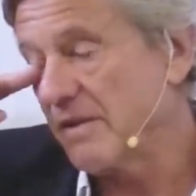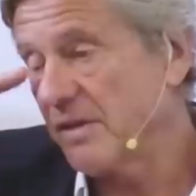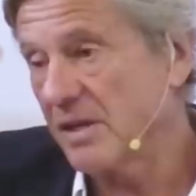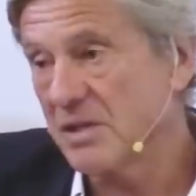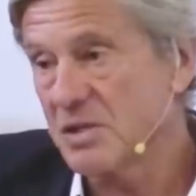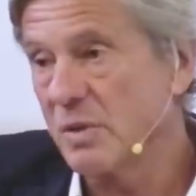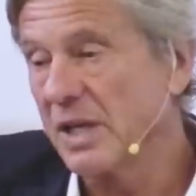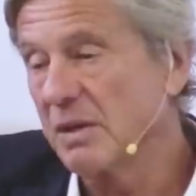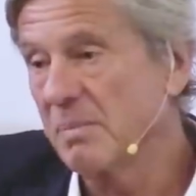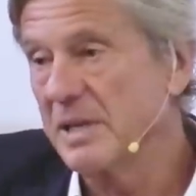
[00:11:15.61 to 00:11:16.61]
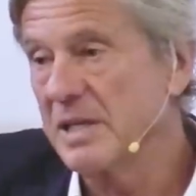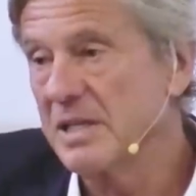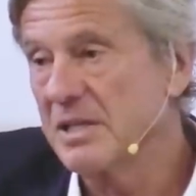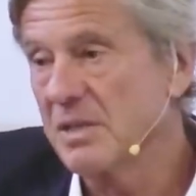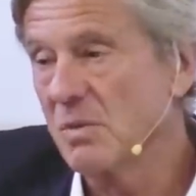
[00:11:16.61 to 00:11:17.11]
Africa swing
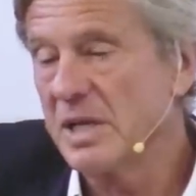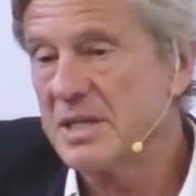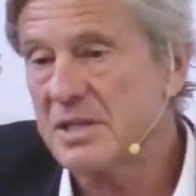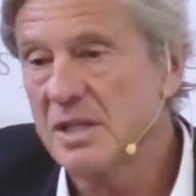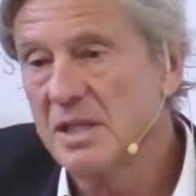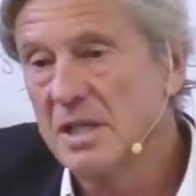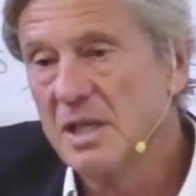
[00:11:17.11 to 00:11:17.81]
completely to the west.